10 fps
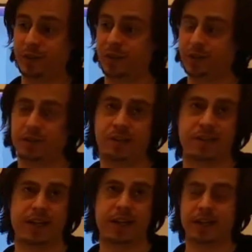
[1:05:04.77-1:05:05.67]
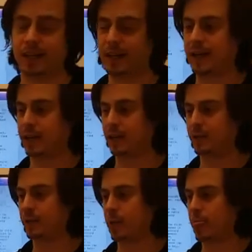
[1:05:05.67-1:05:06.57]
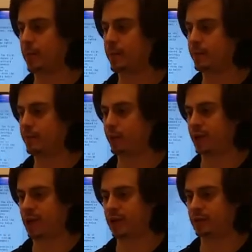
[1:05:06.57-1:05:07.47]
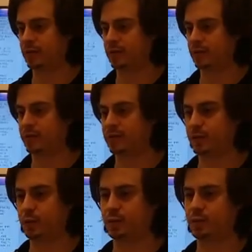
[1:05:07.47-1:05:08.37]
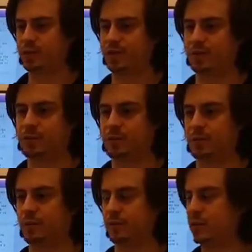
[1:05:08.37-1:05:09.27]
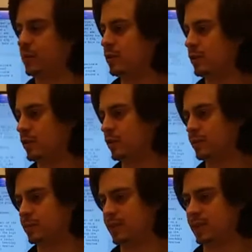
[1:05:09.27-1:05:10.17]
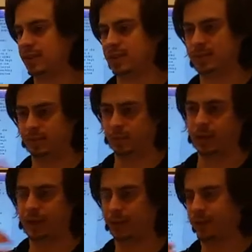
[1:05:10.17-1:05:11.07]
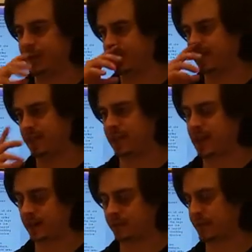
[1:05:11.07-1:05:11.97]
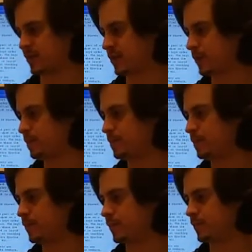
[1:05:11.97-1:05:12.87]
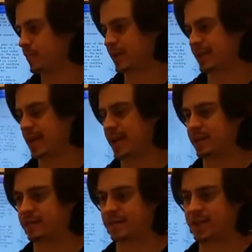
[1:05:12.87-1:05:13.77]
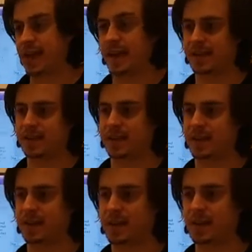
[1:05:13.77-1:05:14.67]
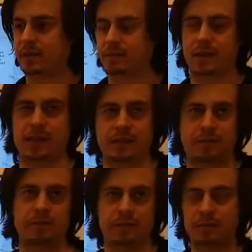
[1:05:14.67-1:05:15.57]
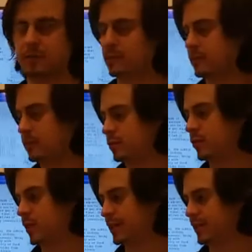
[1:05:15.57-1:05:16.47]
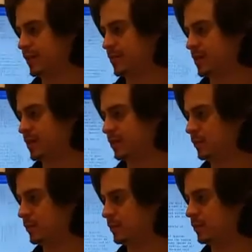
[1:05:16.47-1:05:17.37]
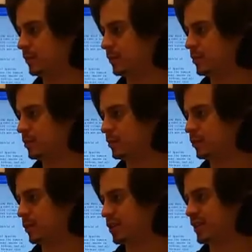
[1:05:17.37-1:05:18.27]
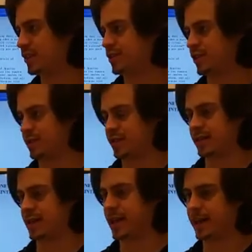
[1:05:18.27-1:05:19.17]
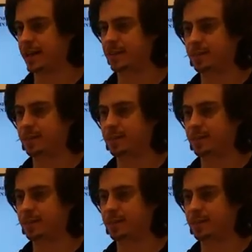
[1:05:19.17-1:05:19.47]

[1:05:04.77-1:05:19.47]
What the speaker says: in their society and how bringing food to these regular dinners that they had was a sign of status. It's how they collected some prestige in their society.